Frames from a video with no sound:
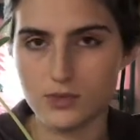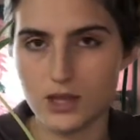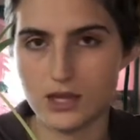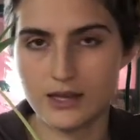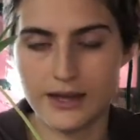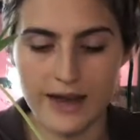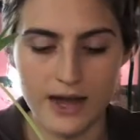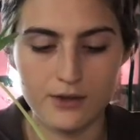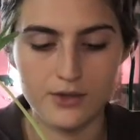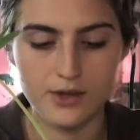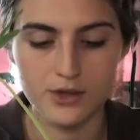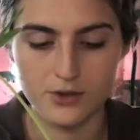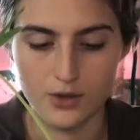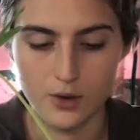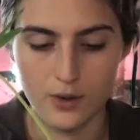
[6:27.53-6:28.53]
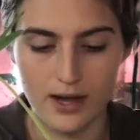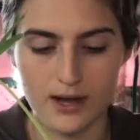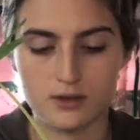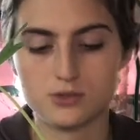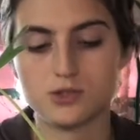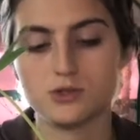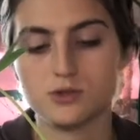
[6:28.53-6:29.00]
now that you know how
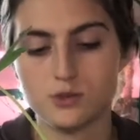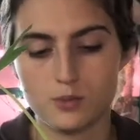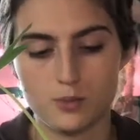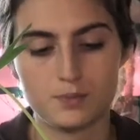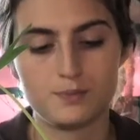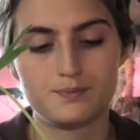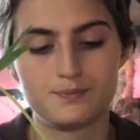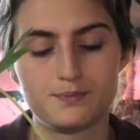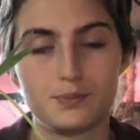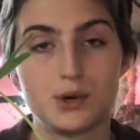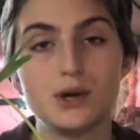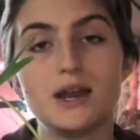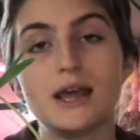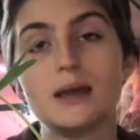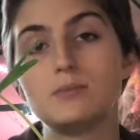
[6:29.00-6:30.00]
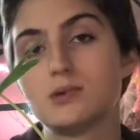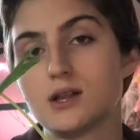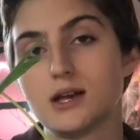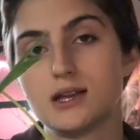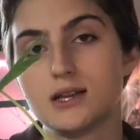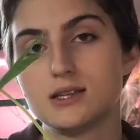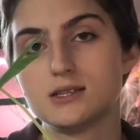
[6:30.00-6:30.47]
to put a
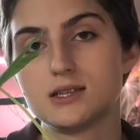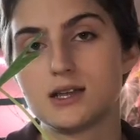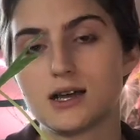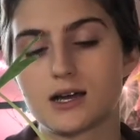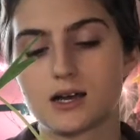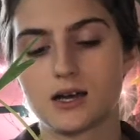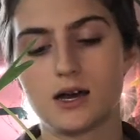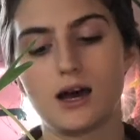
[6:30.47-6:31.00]
plant into leca,